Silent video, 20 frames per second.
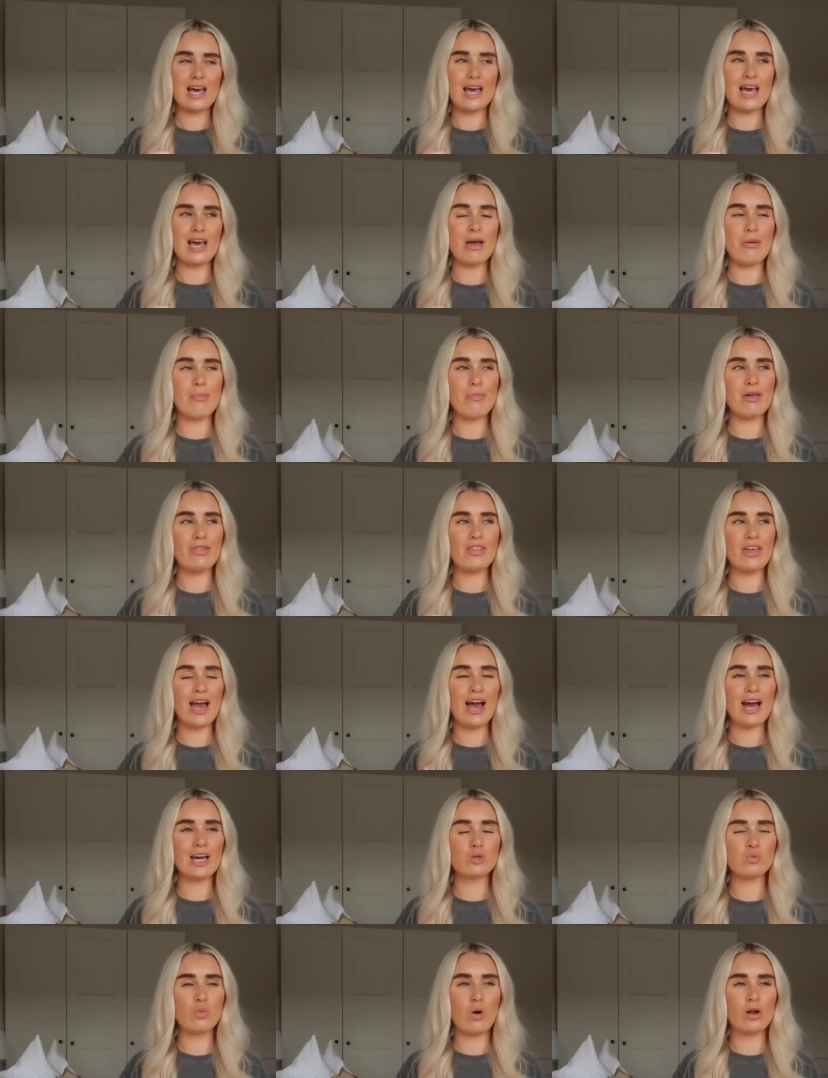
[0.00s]
Um, they
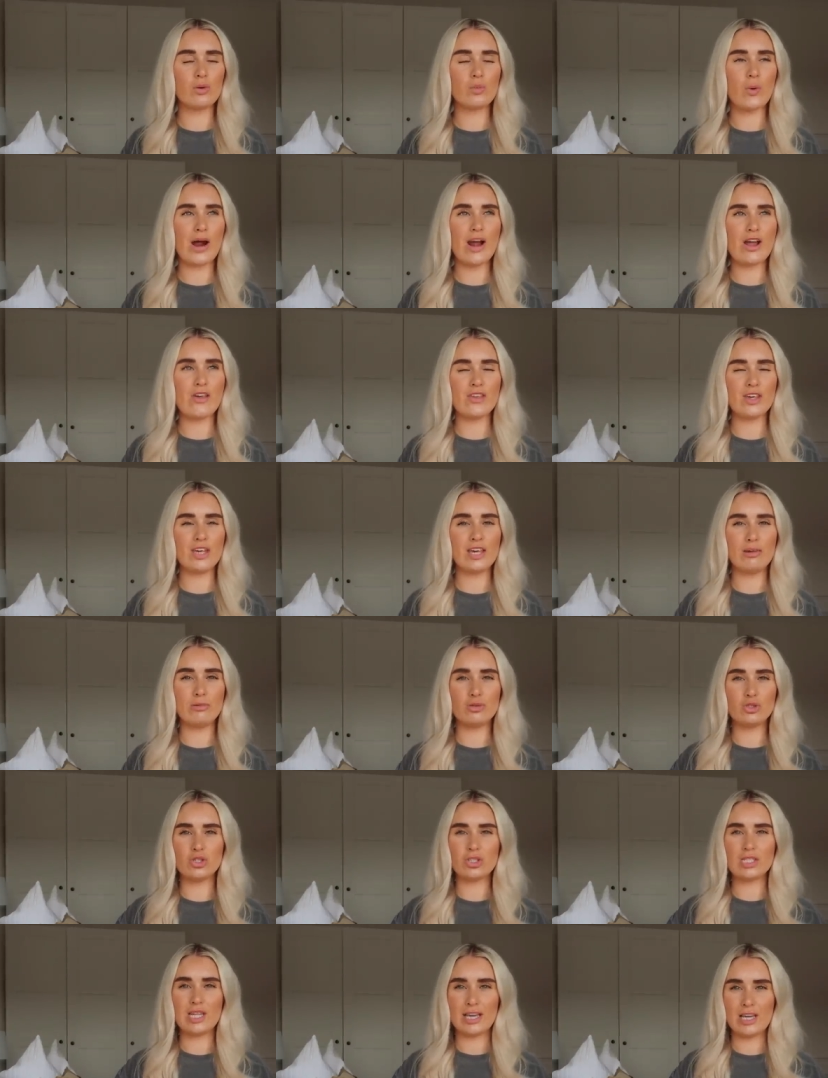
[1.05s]
had one where I think it
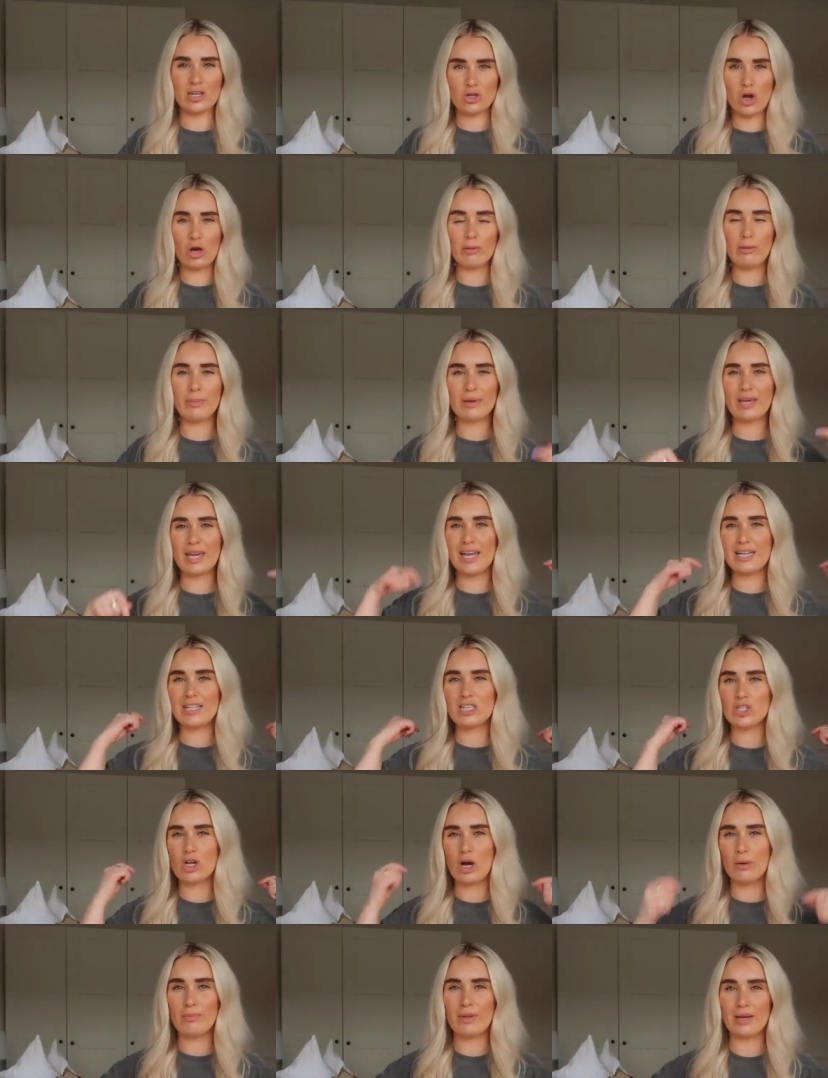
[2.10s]
was just like a normal
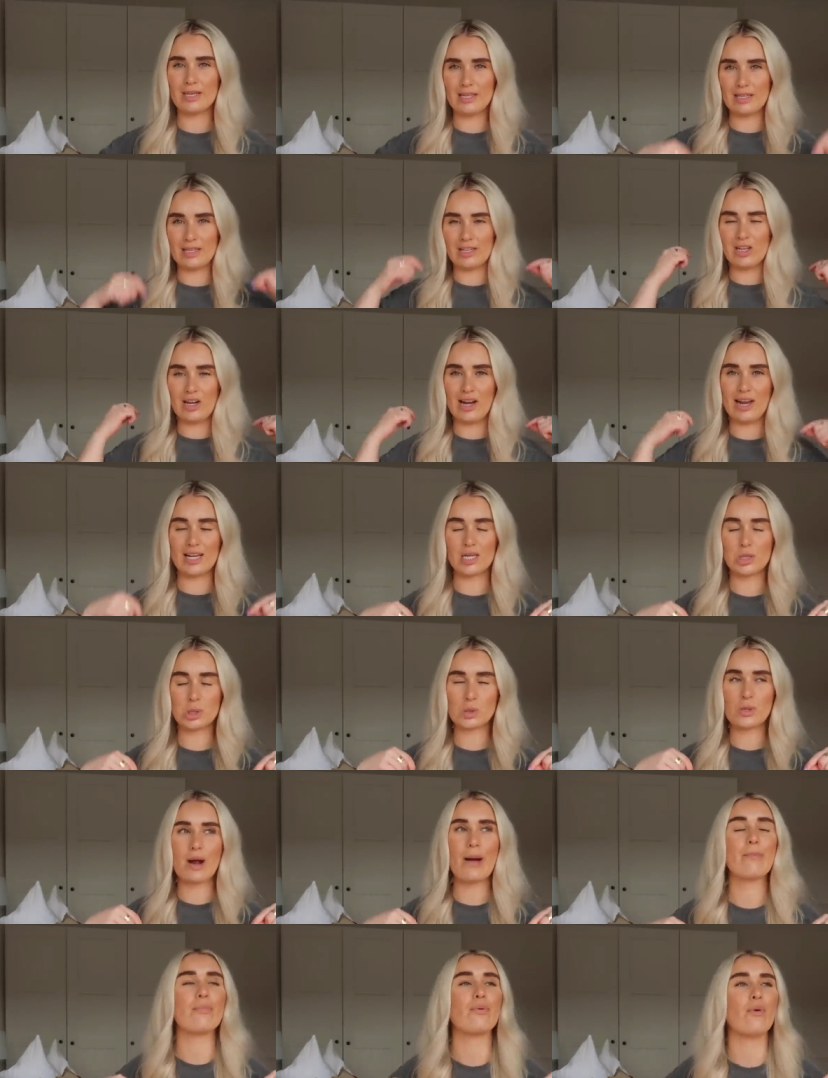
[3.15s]
bikini top, like you know, like a
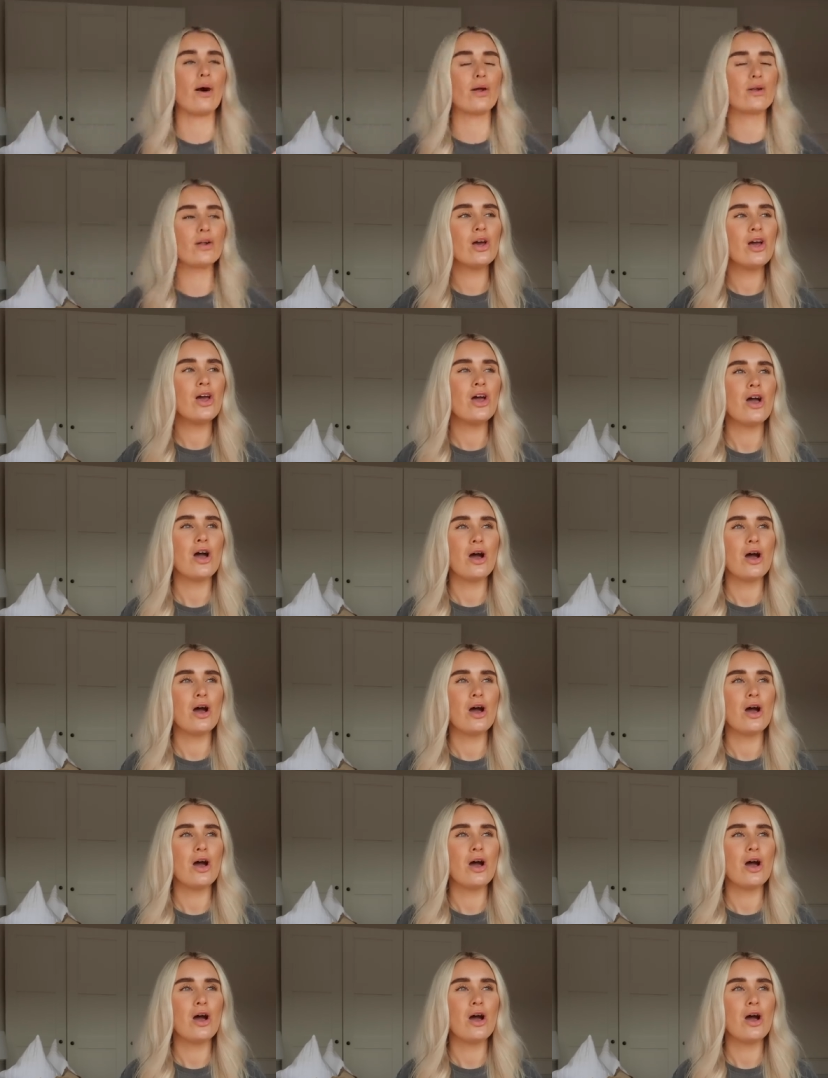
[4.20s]
strap one.